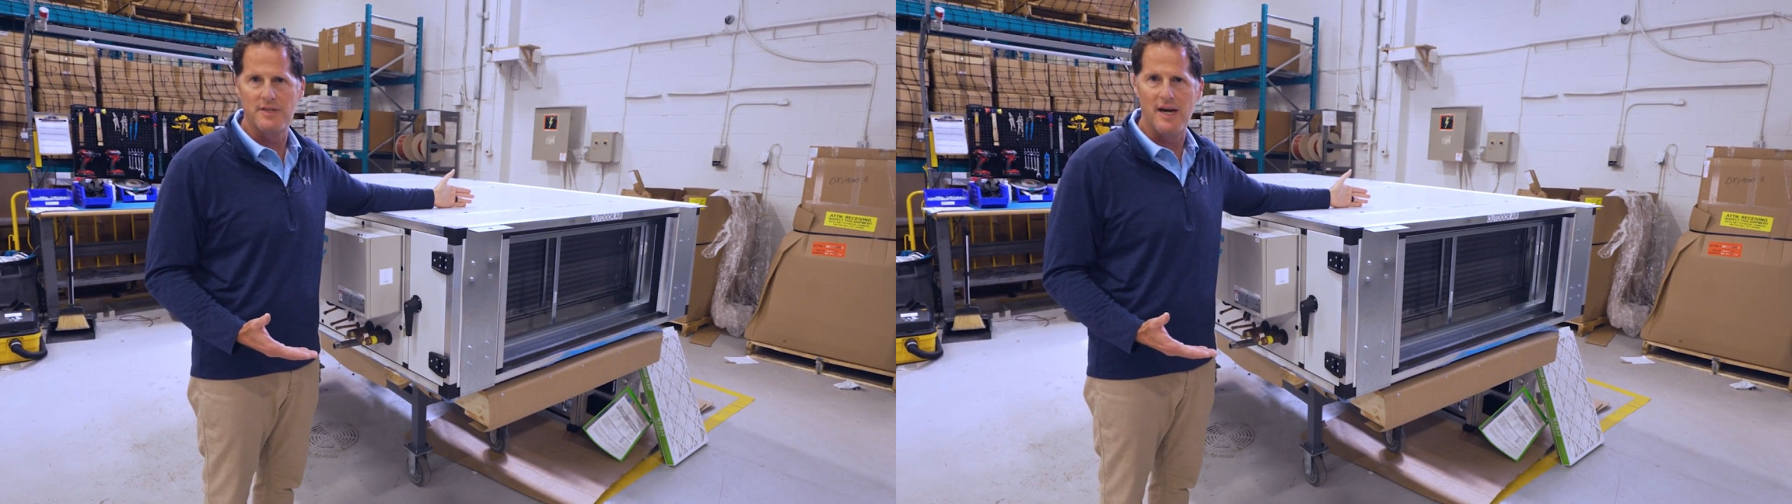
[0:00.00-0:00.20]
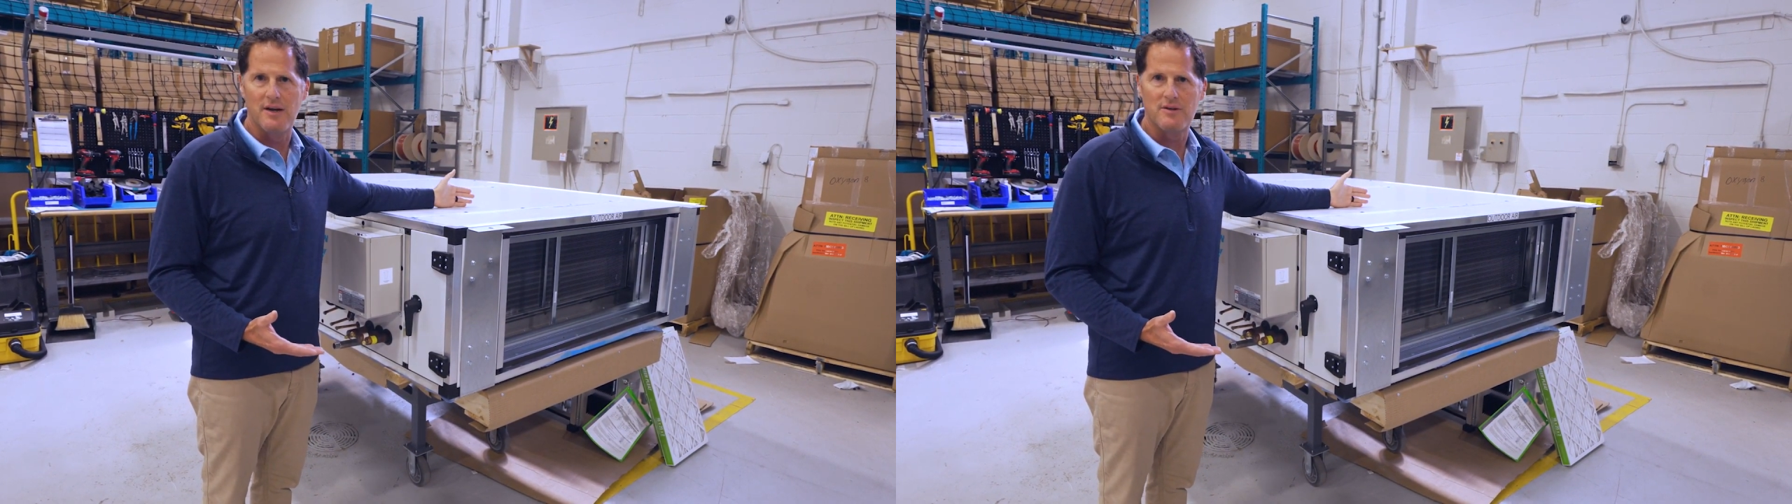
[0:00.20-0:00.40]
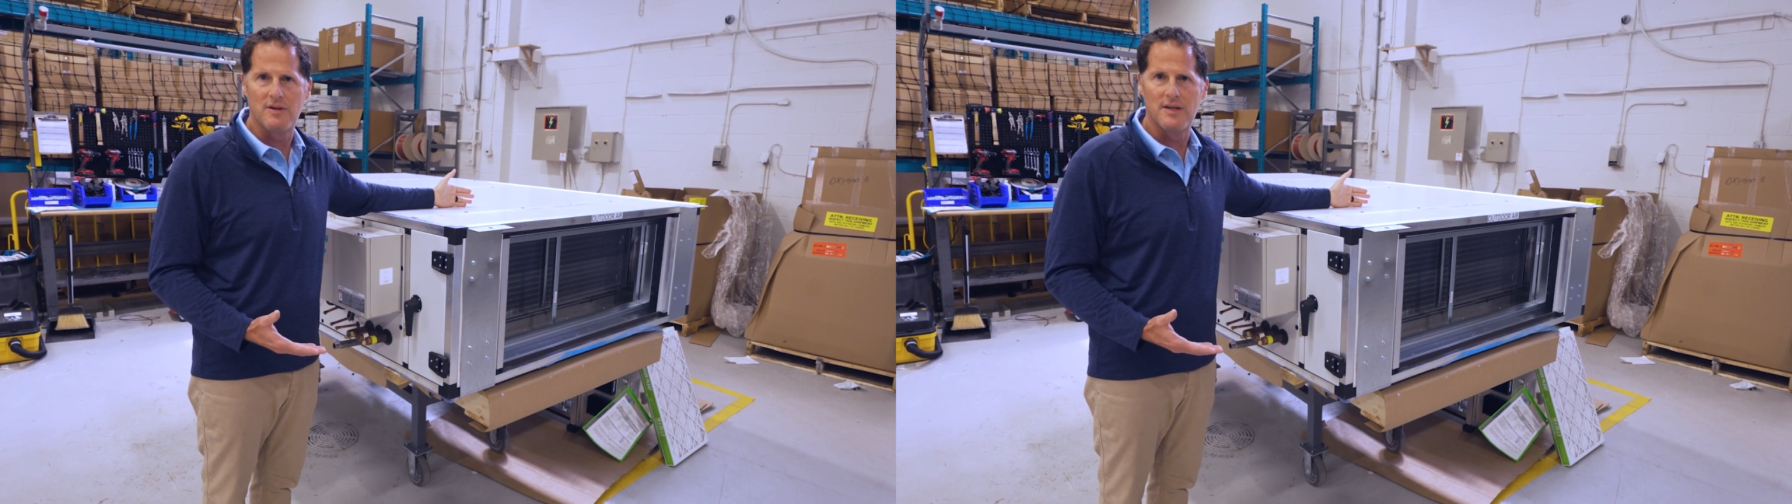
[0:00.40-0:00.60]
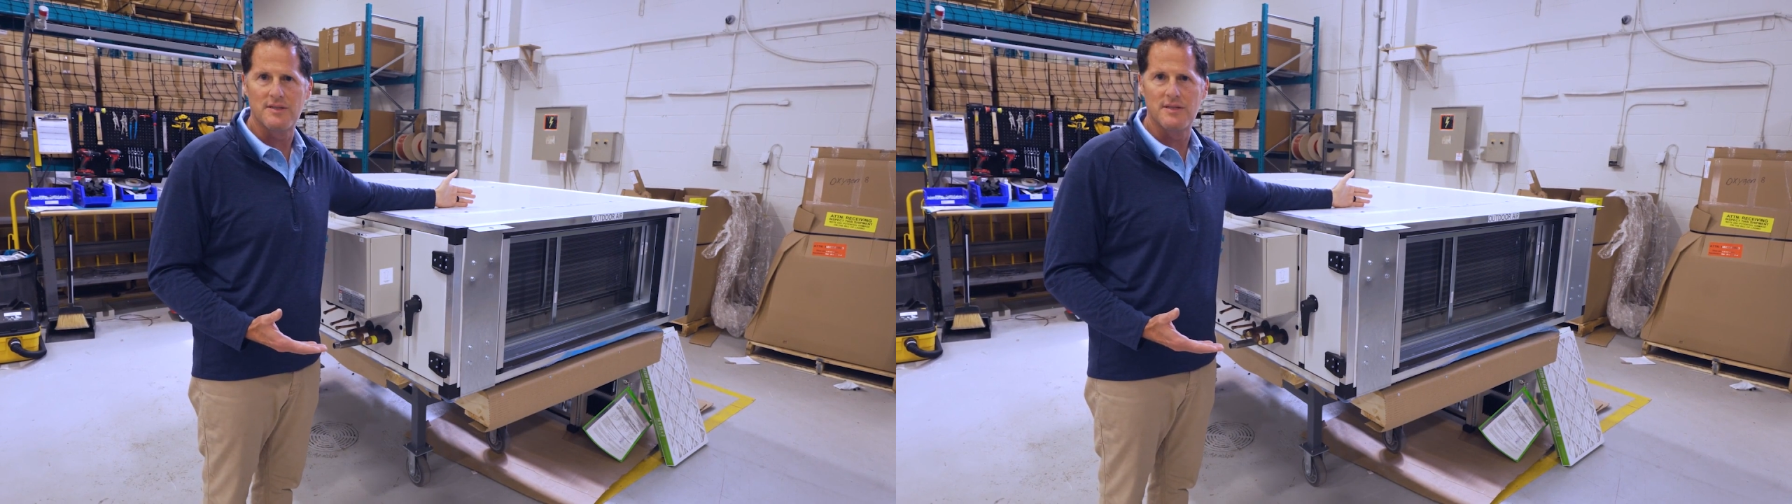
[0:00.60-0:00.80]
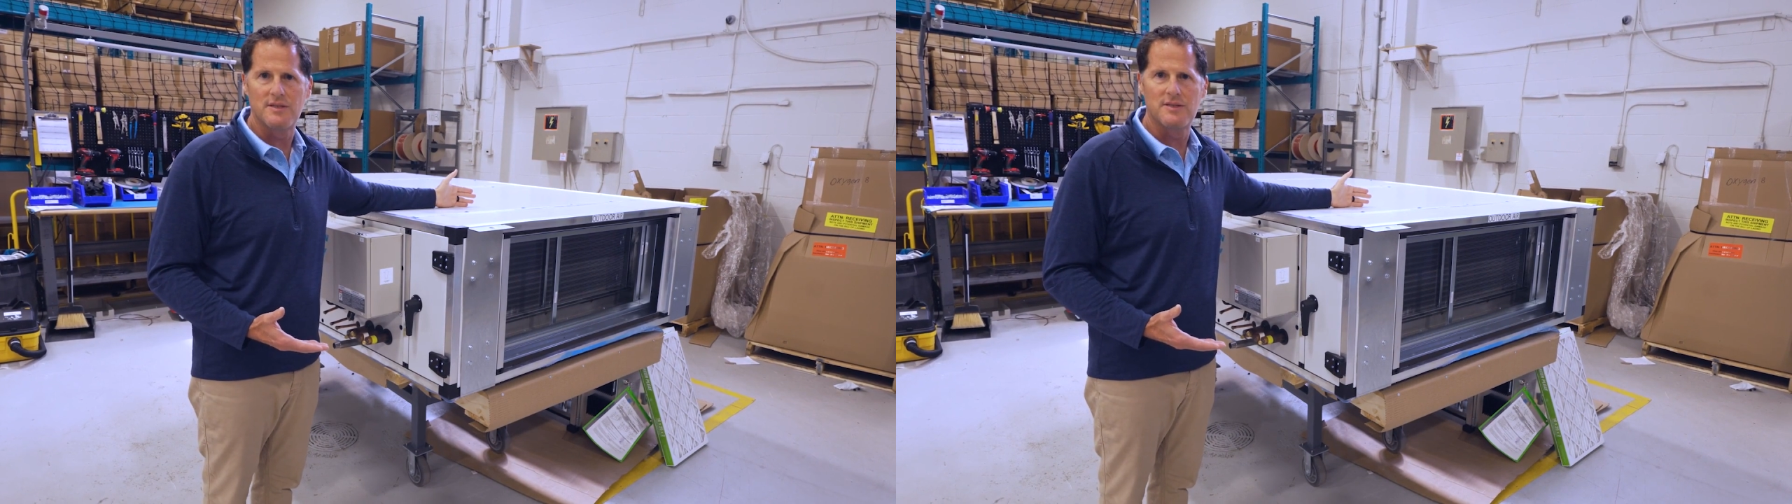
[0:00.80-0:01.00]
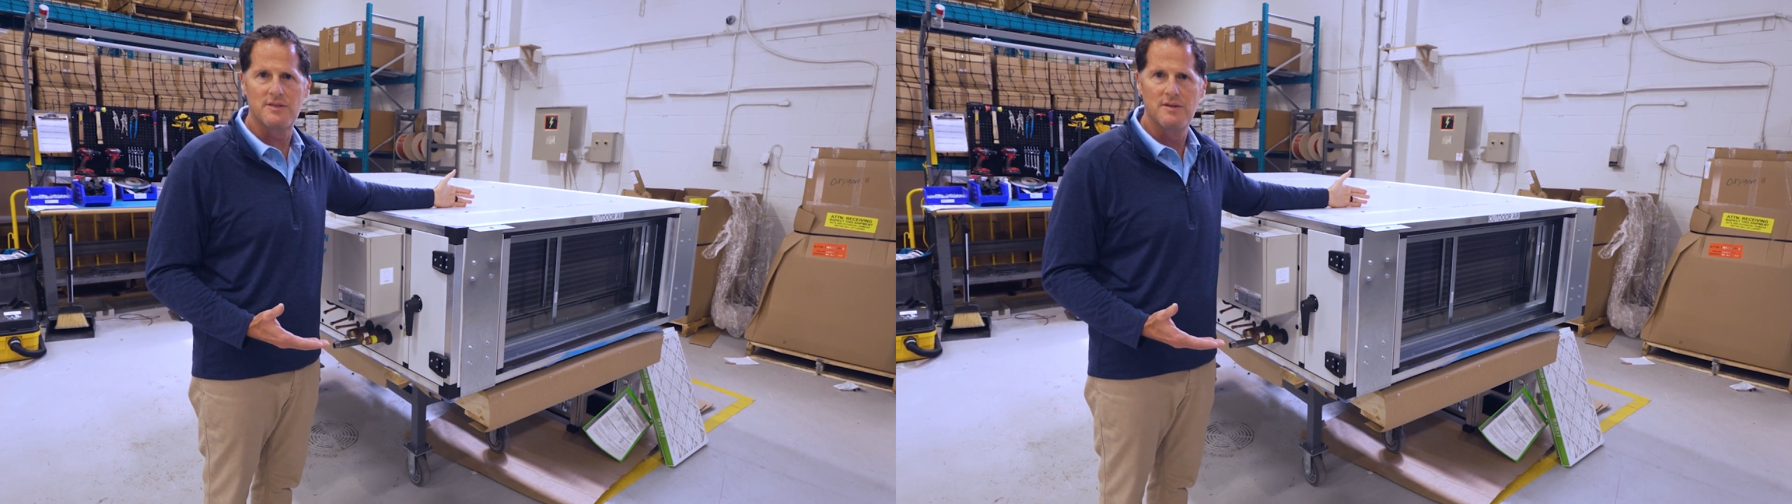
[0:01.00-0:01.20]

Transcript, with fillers: down across this